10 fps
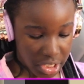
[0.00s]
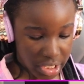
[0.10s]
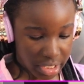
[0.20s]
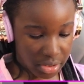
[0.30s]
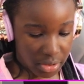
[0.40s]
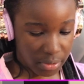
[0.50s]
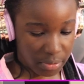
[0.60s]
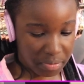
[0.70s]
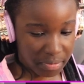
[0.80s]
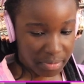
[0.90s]
cheese, so
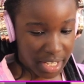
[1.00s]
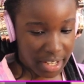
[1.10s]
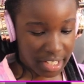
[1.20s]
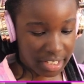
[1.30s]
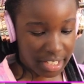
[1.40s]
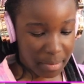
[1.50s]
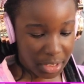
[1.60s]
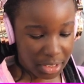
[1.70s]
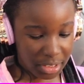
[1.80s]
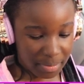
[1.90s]
let me
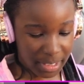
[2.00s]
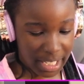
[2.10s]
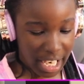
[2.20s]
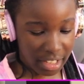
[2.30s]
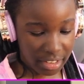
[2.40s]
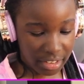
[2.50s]
just, yeah.